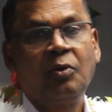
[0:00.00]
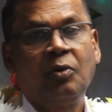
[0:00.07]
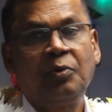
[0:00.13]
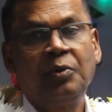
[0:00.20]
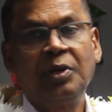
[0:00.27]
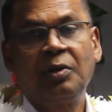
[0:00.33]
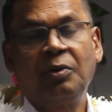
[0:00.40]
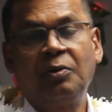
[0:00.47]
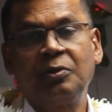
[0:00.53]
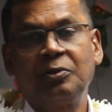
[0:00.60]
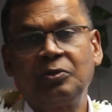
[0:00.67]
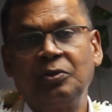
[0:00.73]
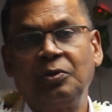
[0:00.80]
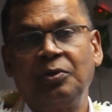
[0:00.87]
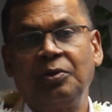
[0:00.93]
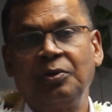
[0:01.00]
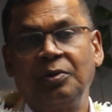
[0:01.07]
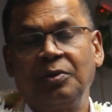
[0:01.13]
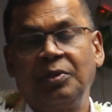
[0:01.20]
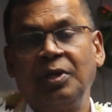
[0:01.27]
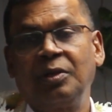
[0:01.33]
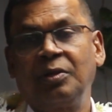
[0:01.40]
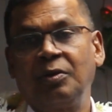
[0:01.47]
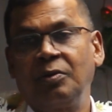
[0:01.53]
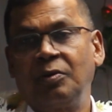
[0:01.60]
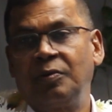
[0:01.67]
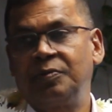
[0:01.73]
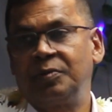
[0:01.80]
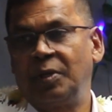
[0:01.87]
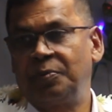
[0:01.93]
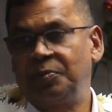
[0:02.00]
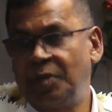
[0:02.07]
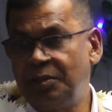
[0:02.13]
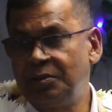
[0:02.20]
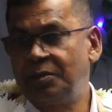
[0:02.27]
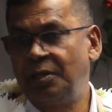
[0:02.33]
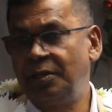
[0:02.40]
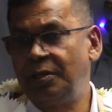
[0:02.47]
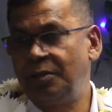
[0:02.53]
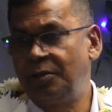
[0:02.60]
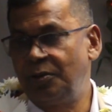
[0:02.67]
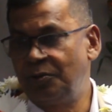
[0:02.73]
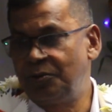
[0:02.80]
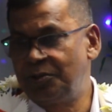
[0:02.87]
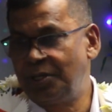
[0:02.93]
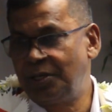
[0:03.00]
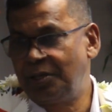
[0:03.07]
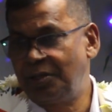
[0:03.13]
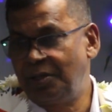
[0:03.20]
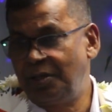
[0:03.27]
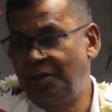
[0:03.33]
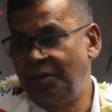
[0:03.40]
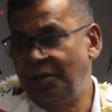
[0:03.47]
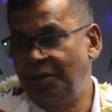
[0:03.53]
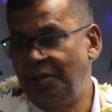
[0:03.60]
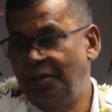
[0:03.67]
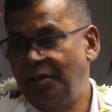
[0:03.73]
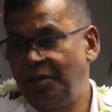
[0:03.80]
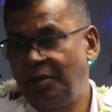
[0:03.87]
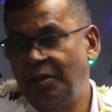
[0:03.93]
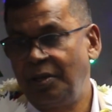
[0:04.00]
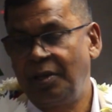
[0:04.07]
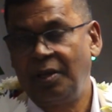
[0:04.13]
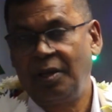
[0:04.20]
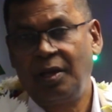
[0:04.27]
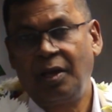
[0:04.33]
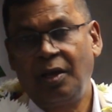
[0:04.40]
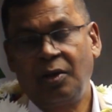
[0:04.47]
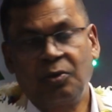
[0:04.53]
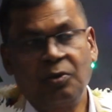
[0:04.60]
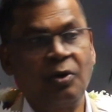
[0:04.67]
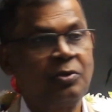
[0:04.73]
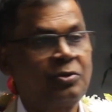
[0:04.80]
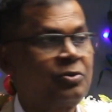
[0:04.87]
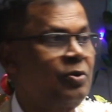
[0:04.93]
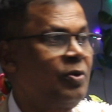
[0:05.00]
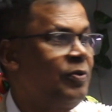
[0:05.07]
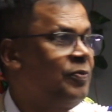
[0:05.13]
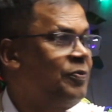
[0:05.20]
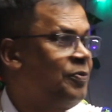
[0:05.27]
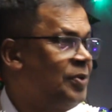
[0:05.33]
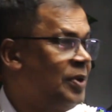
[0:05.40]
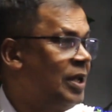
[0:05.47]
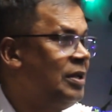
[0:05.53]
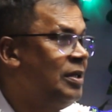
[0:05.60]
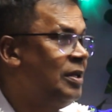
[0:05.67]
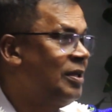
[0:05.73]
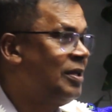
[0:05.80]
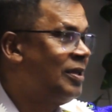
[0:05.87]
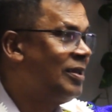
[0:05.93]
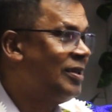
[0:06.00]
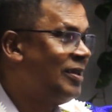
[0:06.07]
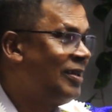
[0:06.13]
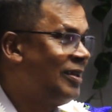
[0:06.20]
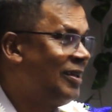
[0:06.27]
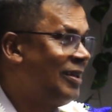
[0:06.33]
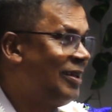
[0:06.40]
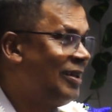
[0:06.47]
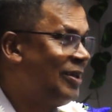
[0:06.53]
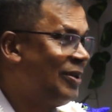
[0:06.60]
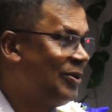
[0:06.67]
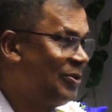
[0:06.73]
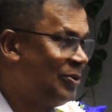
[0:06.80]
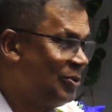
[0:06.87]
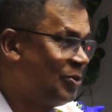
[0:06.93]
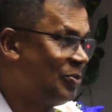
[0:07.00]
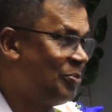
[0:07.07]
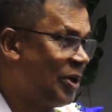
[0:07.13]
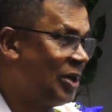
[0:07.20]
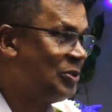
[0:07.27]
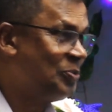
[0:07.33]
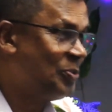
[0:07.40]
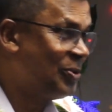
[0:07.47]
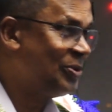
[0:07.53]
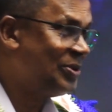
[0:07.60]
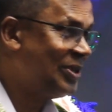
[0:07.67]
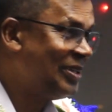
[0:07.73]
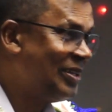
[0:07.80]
We are also thinking of substantially reducing the cost of getting your passport